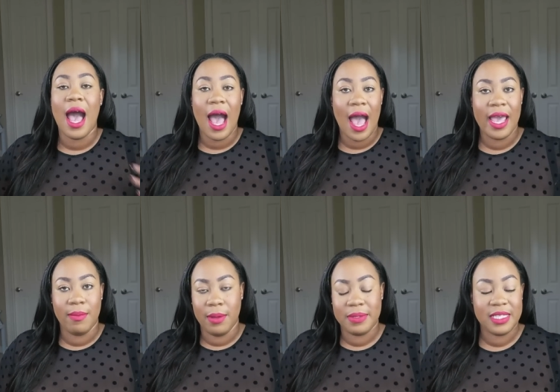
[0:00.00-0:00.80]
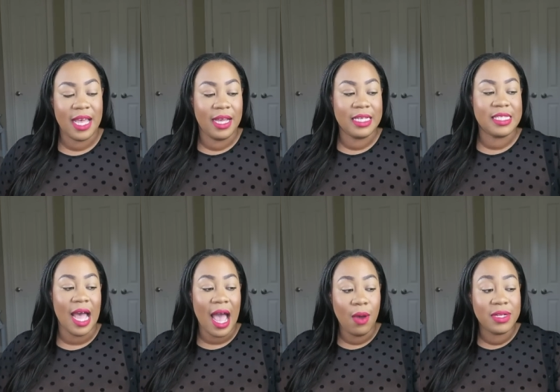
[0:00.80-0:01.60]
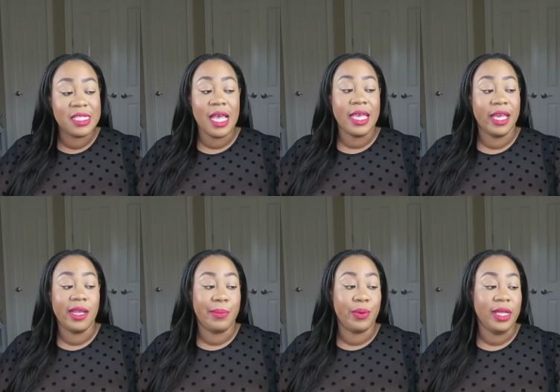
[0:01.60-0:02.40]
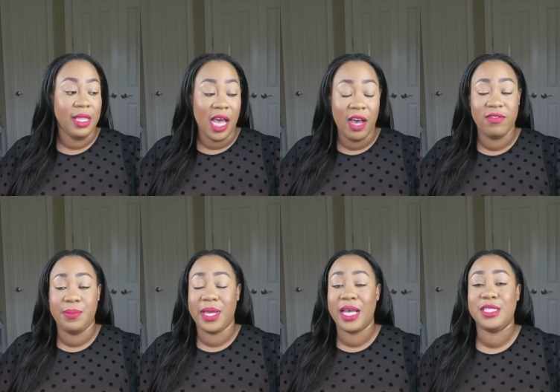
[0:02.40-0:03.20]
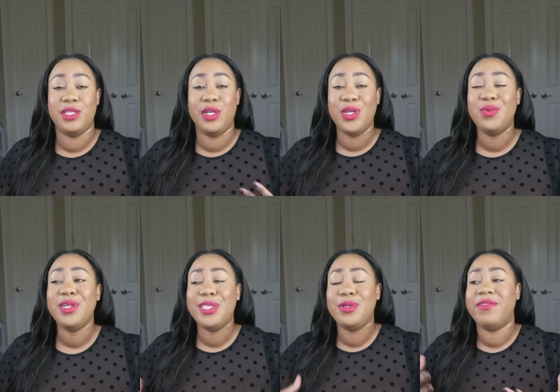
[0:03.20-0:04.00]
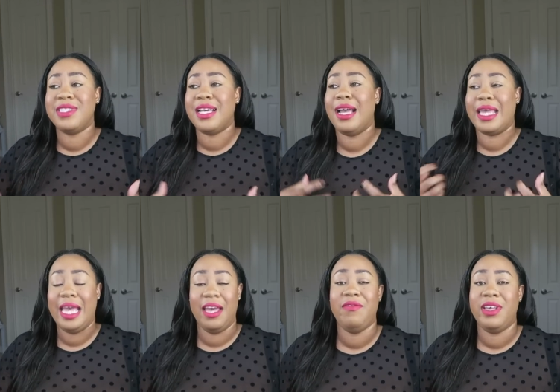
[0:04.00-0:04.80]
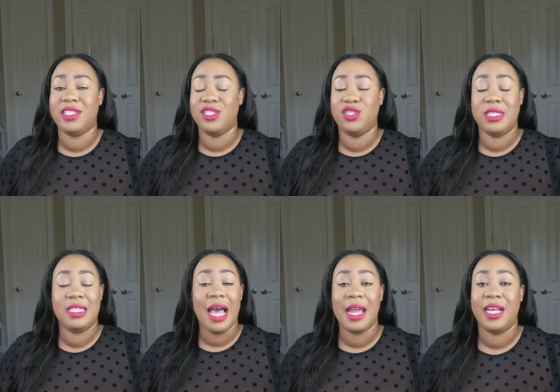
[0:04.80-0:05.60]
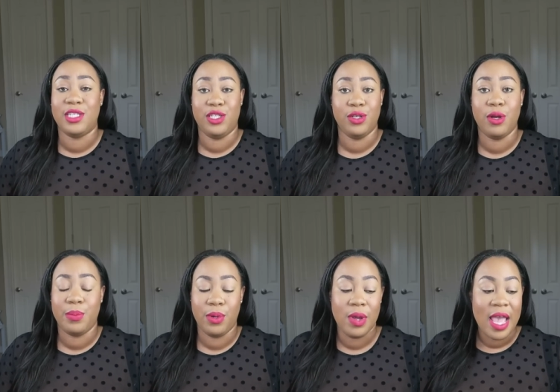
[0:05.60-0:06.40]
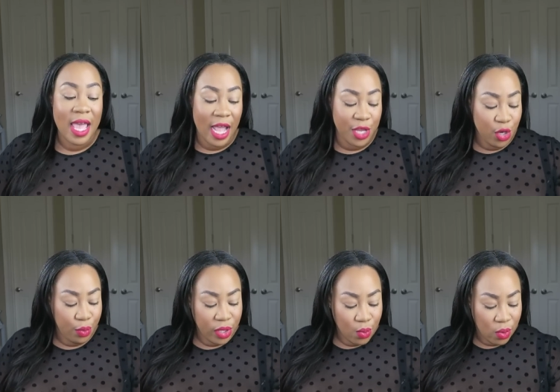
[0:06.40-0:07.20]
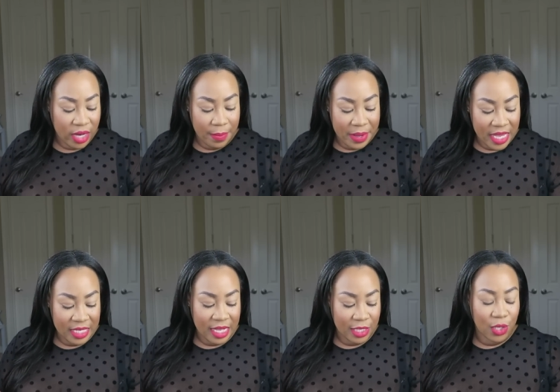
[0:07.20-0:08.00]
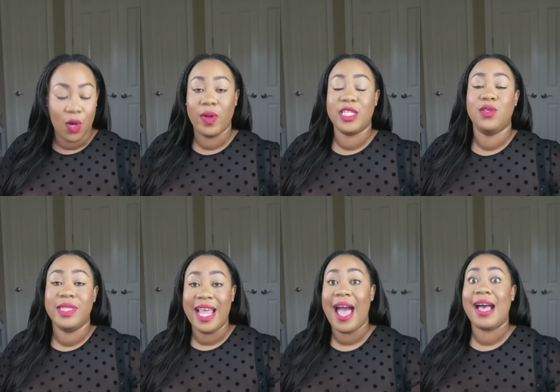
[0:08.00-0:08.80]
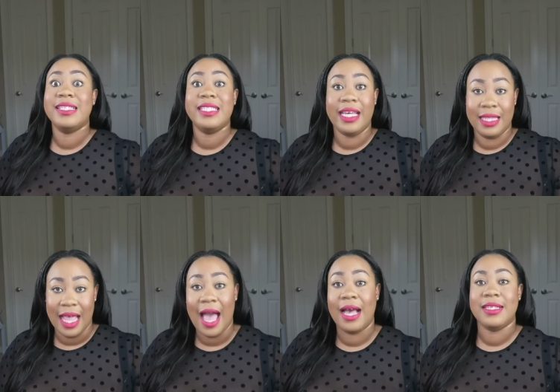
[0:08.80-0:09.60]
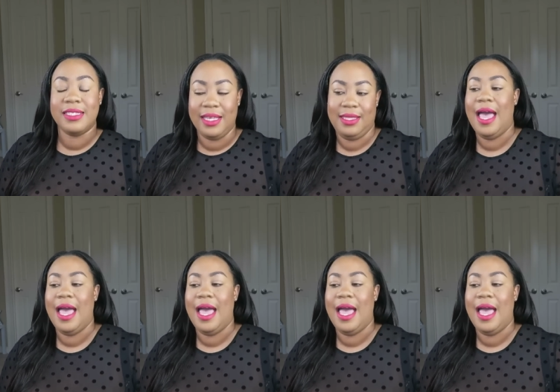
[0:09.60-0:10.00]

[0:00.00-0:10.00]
I am obsessed. I would say get it pre-loved because the newer Louis Vuitton canvas is just not as durable, and you really want a piece that's going to last and last and